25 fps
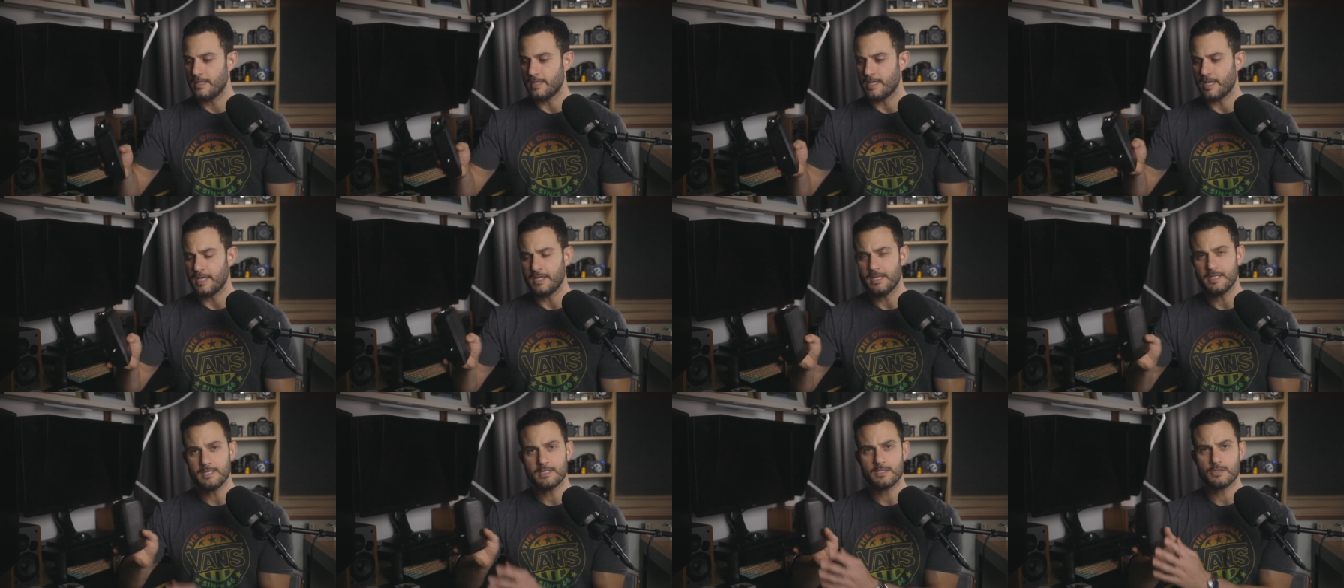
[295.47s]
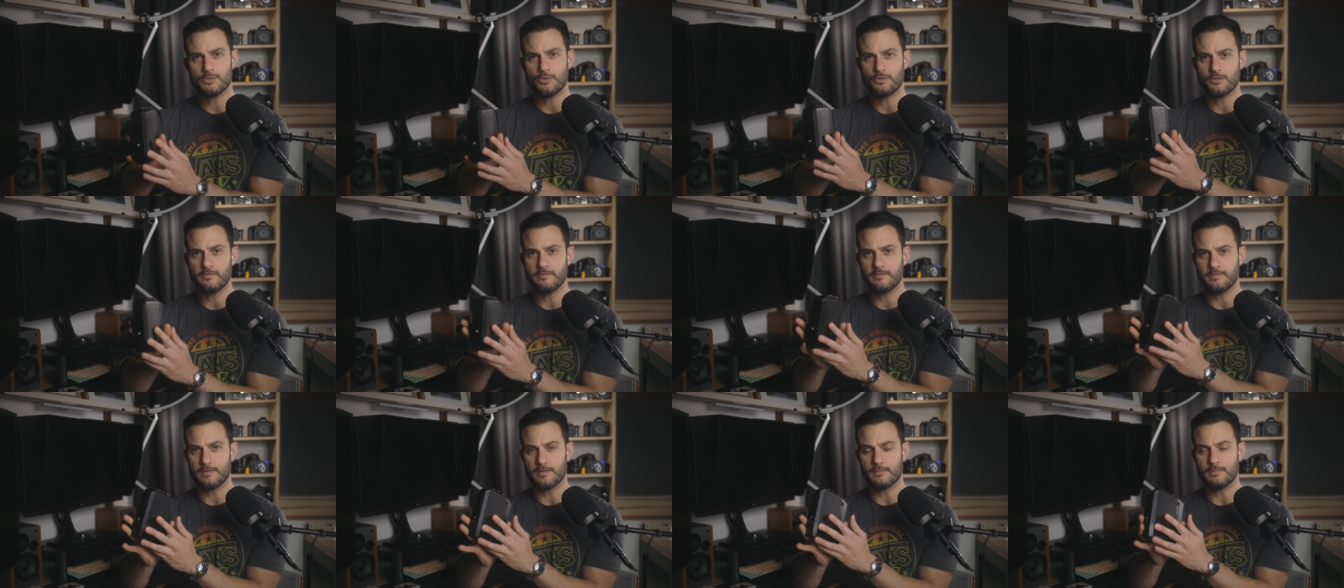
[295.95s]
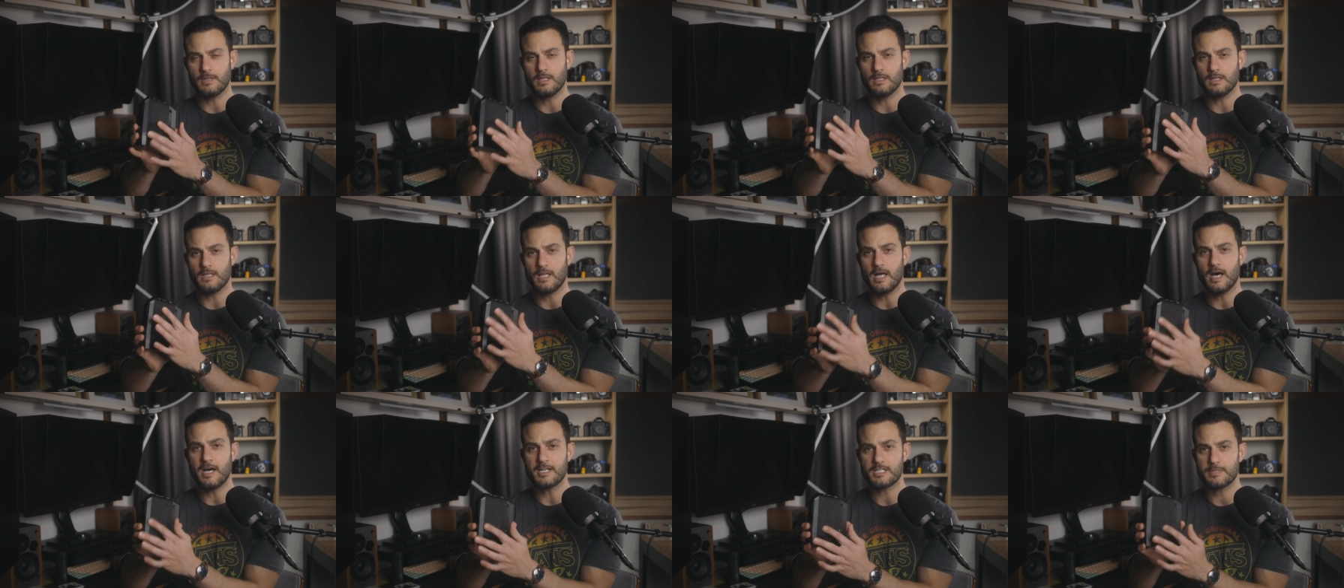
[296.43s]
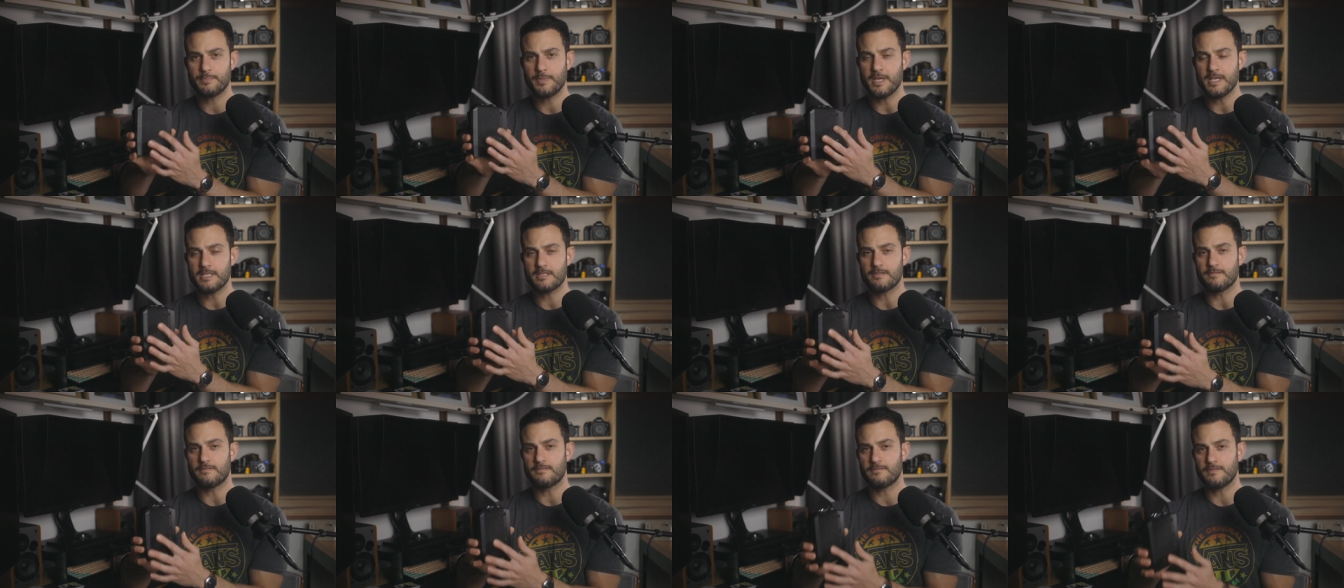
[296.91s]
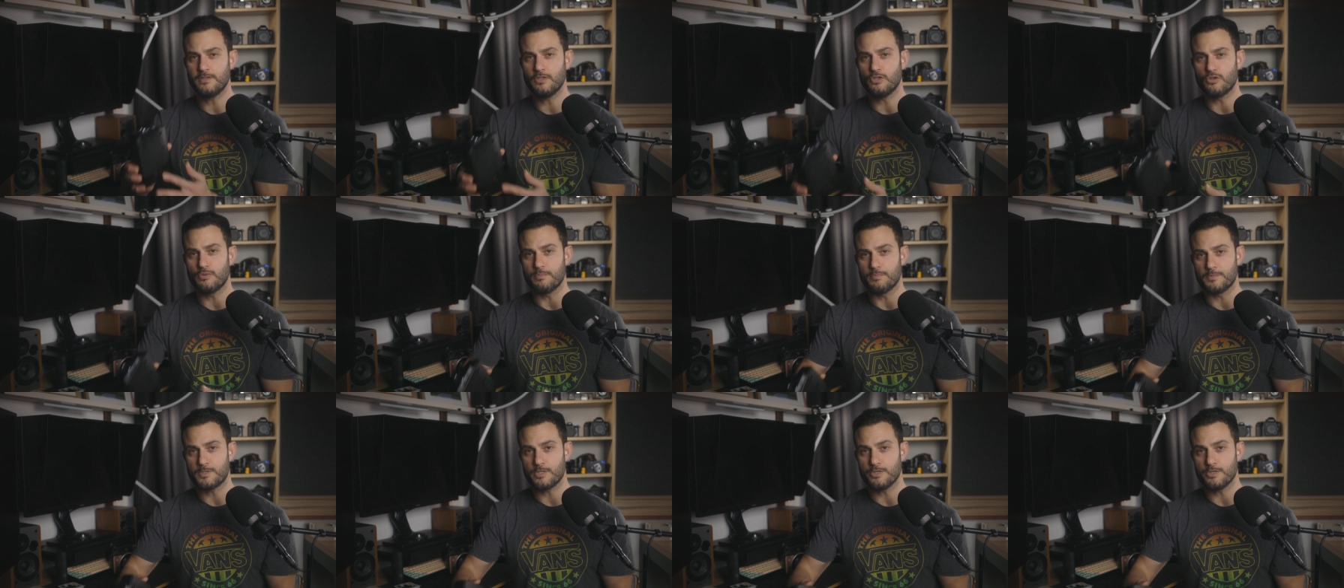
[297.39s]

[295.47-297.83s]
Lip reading: it is sort of a large piece of film.